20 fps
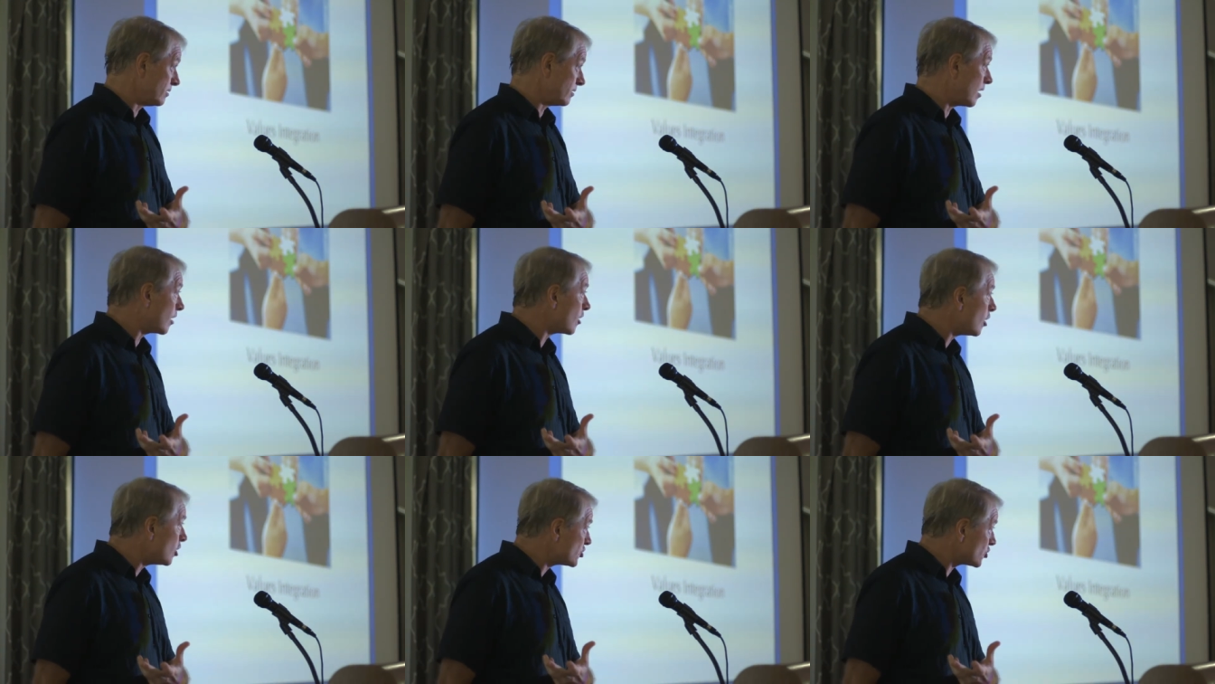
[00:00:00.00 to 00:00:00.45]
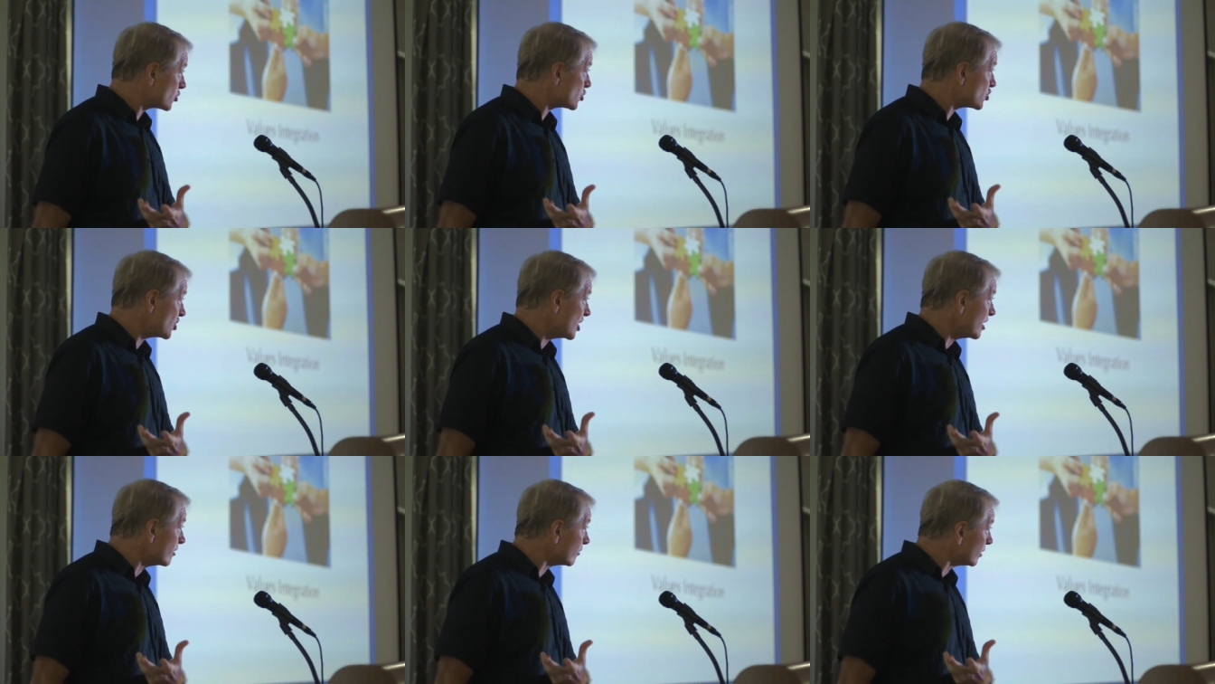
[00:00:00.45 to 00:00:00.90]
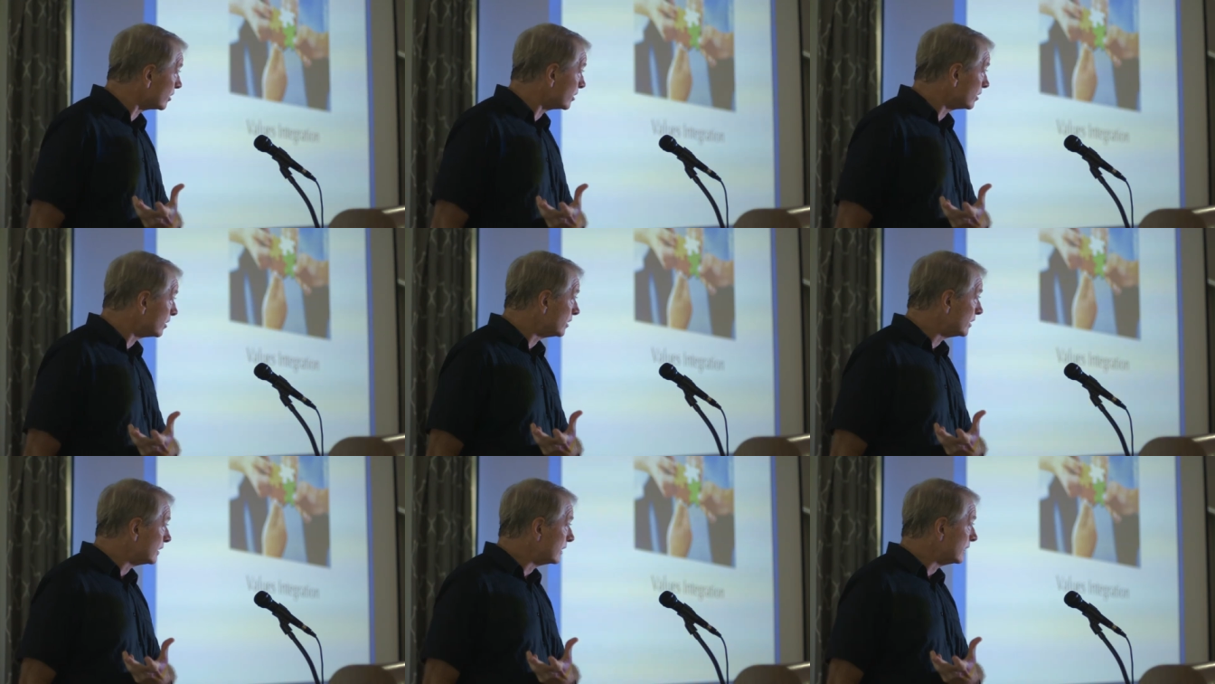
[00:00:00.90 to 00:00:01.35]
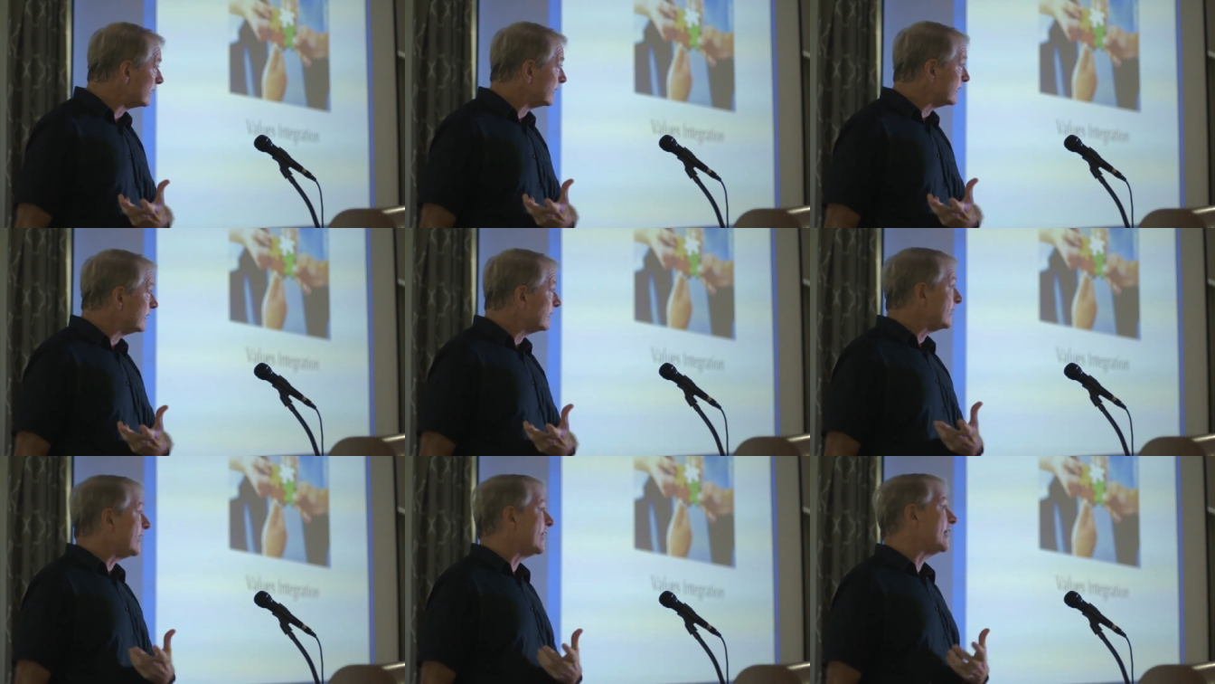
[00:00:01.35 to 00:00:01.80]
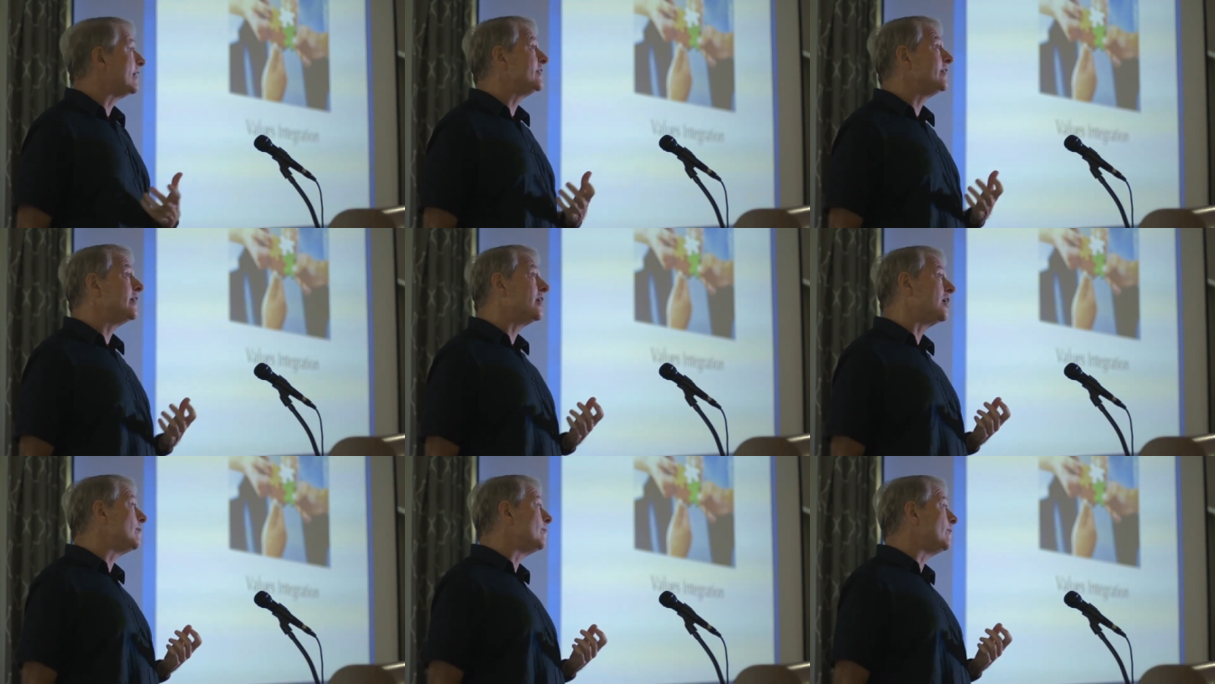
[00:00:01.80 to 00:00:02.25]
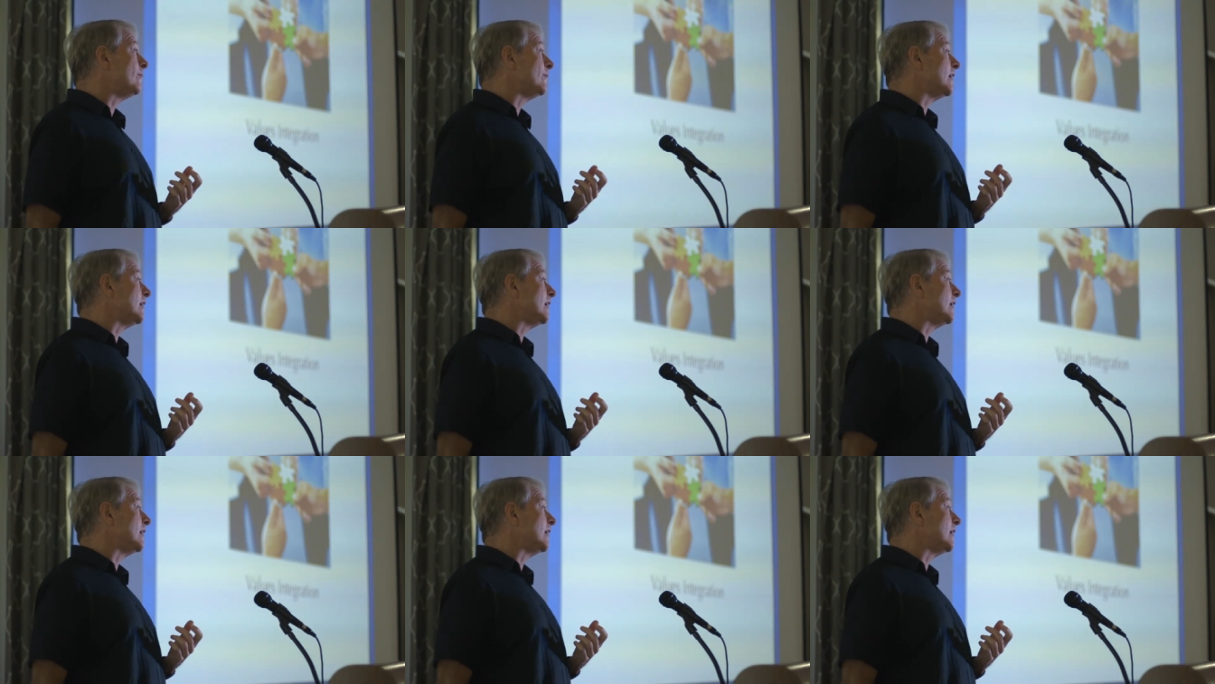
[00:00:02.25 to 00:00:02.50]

are also sacred. And um,